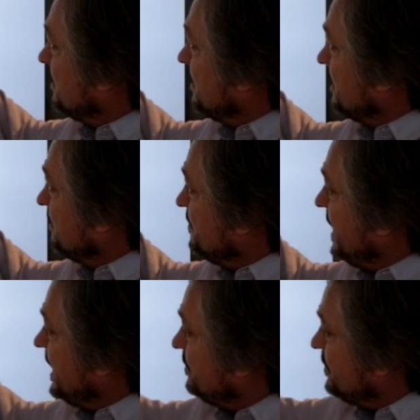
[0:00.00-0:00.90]
the
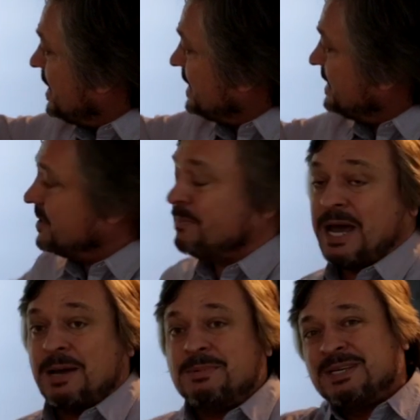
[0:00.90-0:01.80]
main body of the
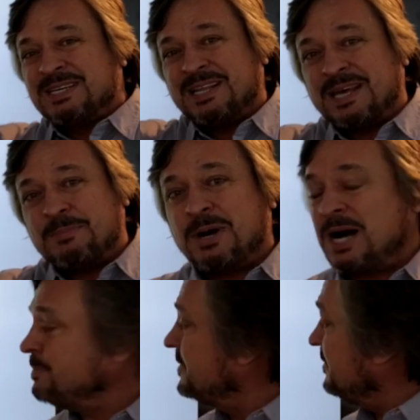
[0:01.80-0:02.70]
map kind of that
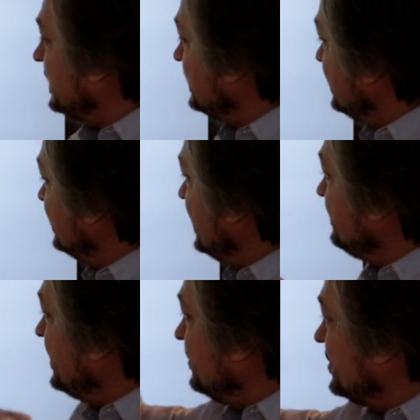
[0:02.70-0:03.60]
pop effect. And the
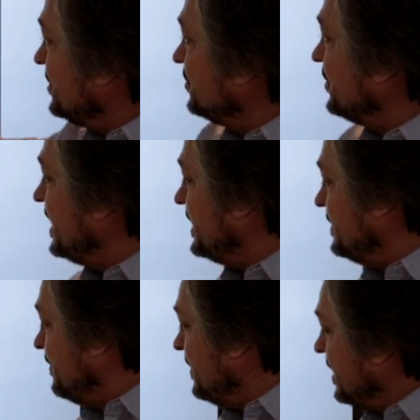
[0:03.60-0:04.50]
same thing with the
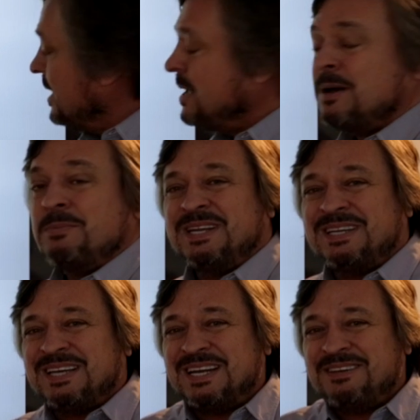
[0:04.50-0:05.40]
red but
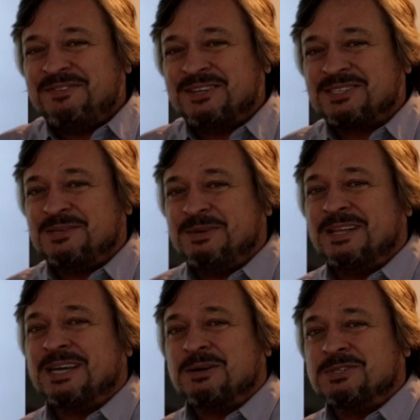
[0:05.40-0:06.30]
it kind of feels to
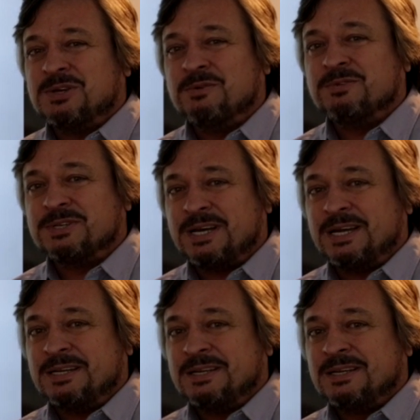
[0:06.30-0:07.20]
me like it was
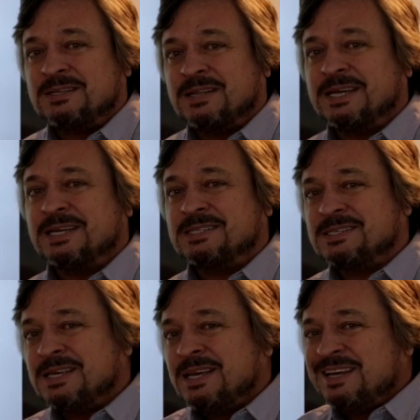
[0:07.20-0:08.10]
overdone, like
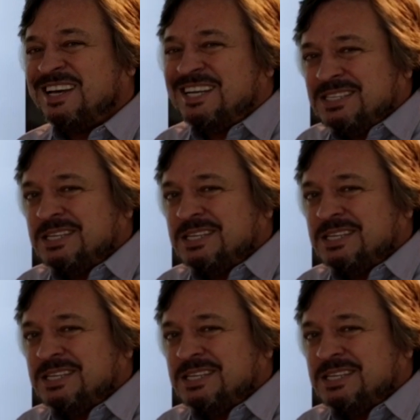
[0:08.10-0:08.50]
it's a